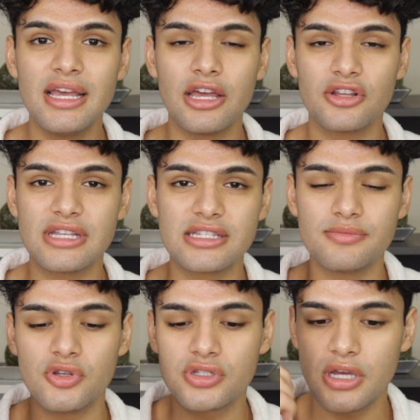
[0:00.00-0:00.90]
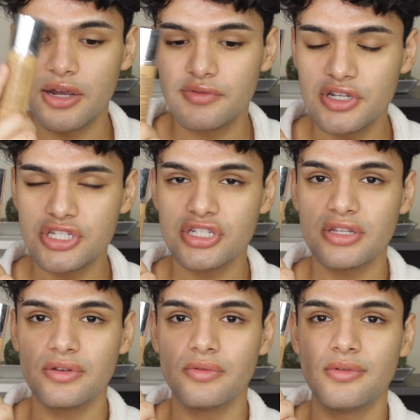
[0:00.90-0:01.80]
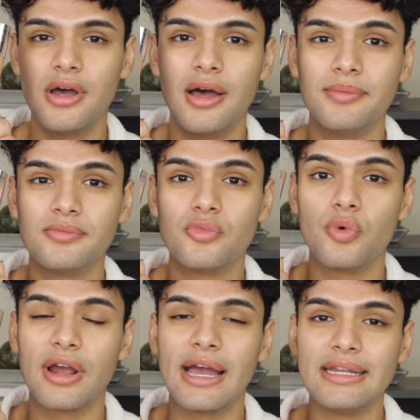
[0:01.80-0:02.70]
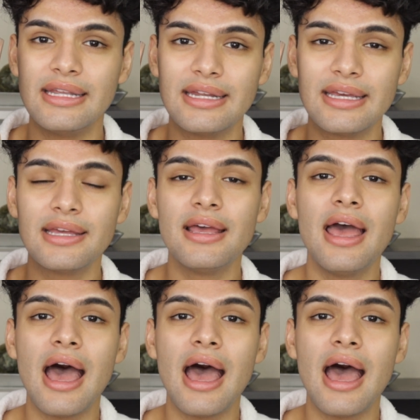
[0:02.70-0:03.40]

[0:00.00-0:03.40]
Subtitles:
It also has the most coverage where I need it.